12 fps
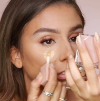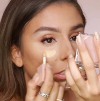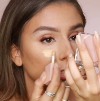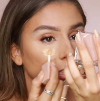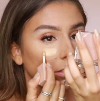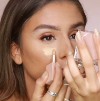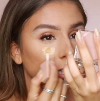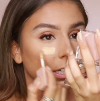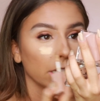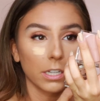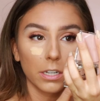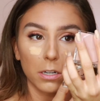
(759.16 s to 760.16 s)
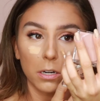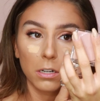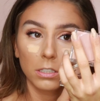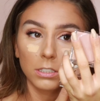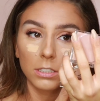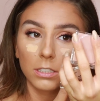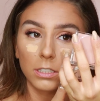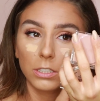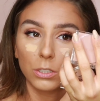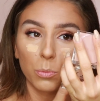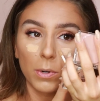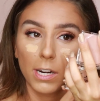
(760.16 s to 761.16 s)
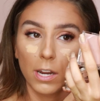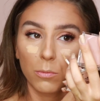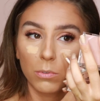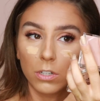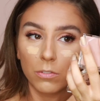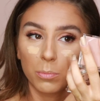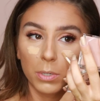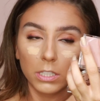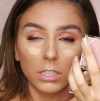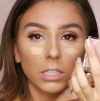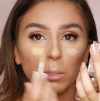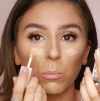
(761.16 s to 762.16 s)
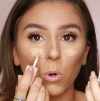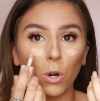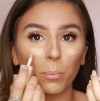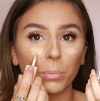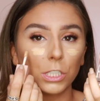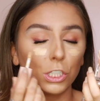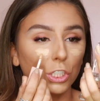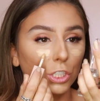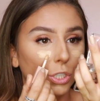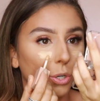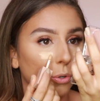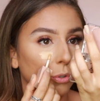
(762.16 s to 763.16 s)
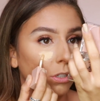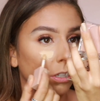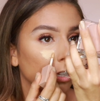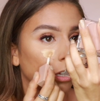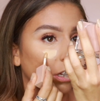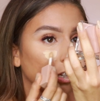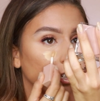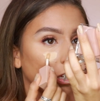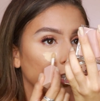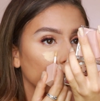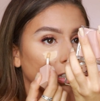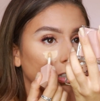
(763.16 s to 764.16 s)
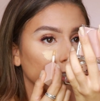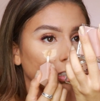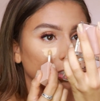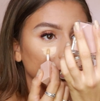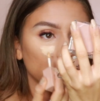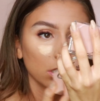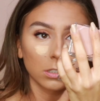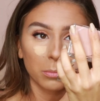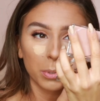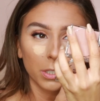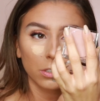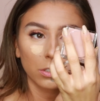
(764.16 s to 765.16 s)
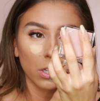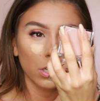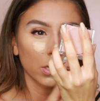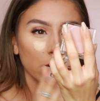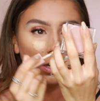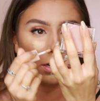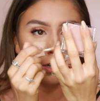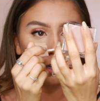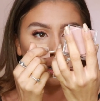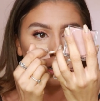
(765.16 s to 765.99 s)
Just like right here. This is where I would have put the more peachy tone because it does appear darker.